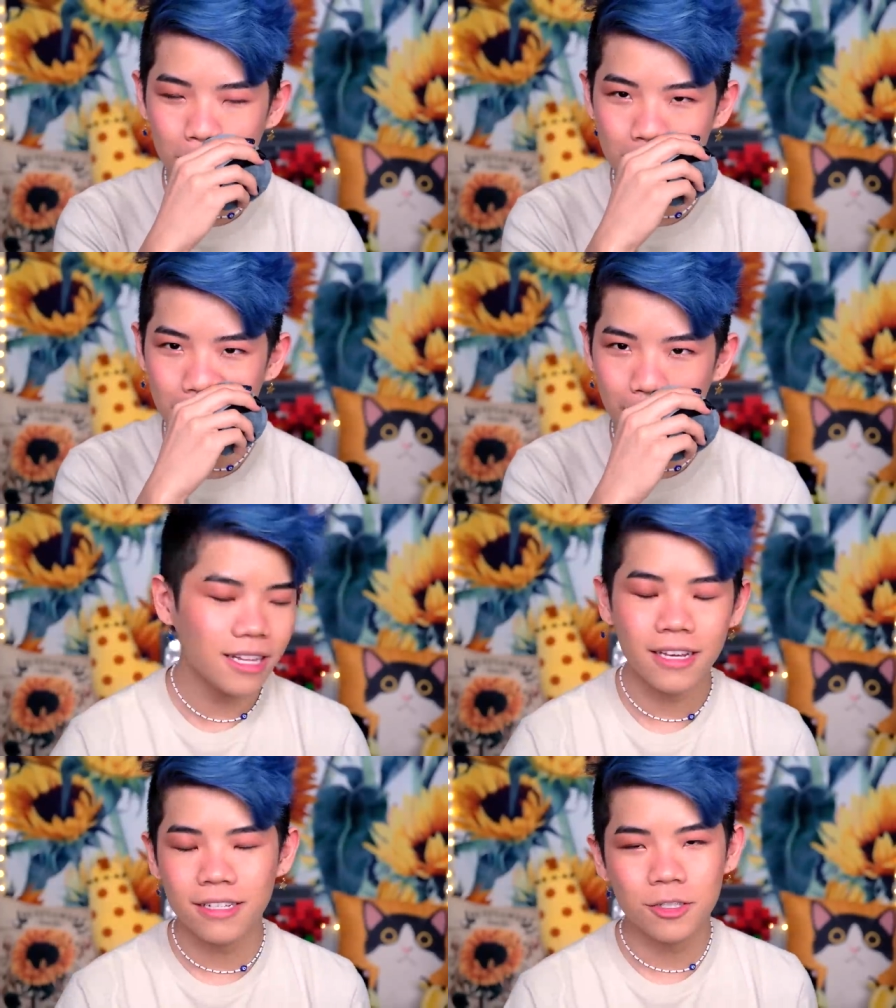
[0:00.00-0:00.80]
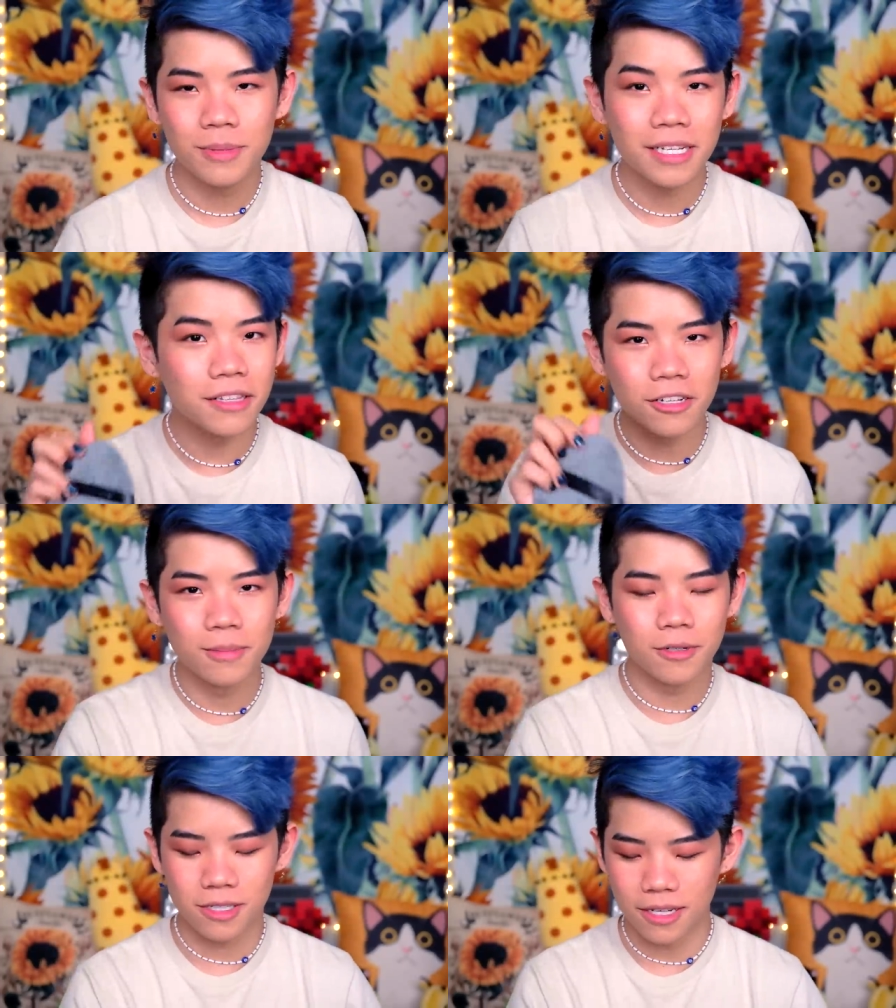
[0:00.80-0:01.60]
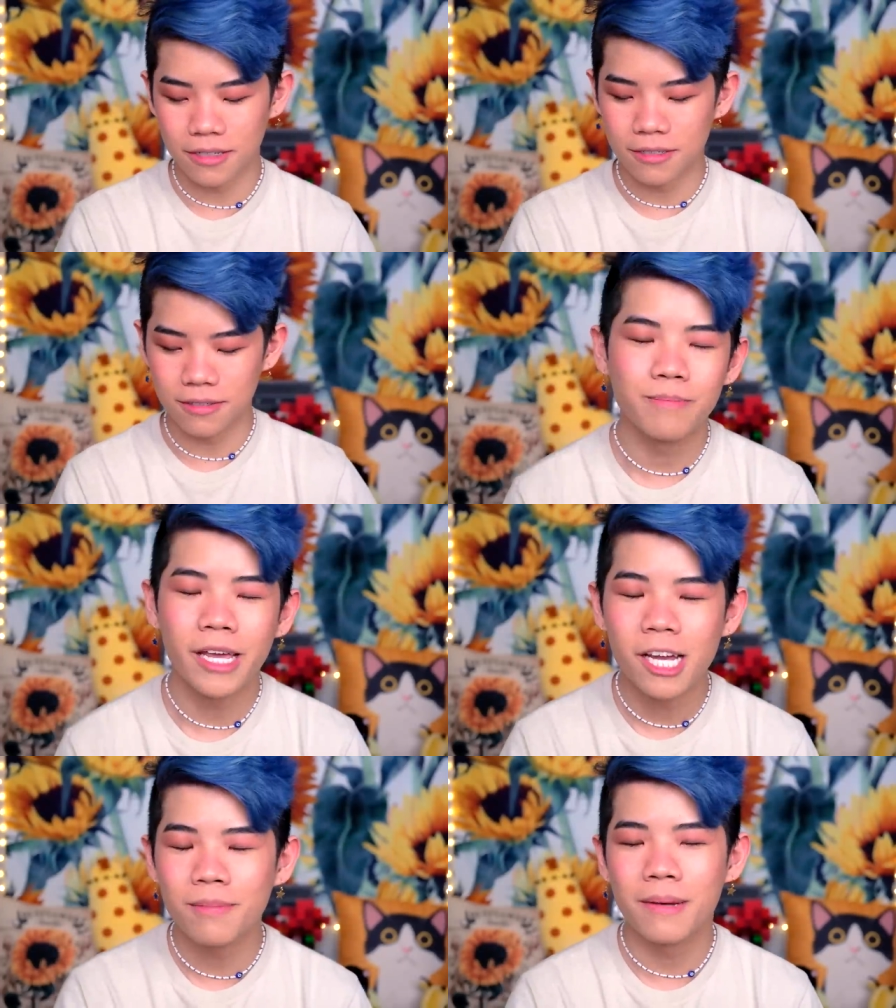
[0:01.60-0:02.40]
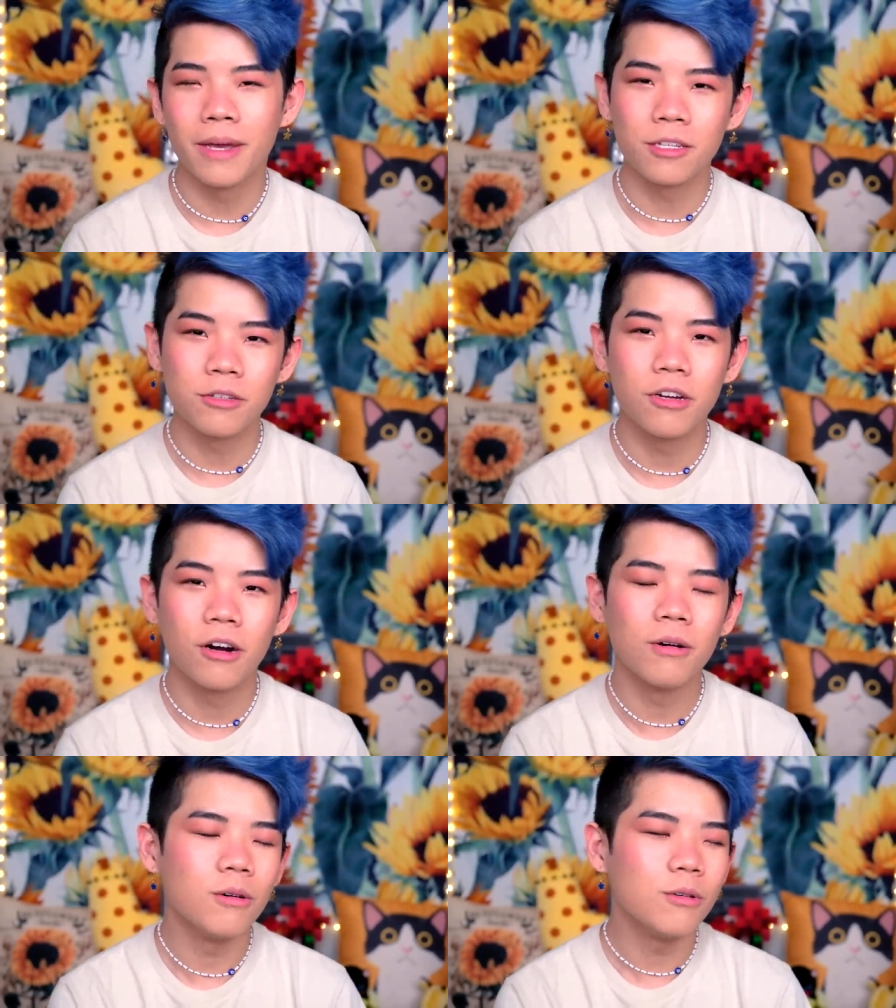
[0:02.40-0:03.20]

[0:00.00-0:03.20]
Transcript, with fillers: Oops. I like it to be a little more subtle. Makeup that makes you go,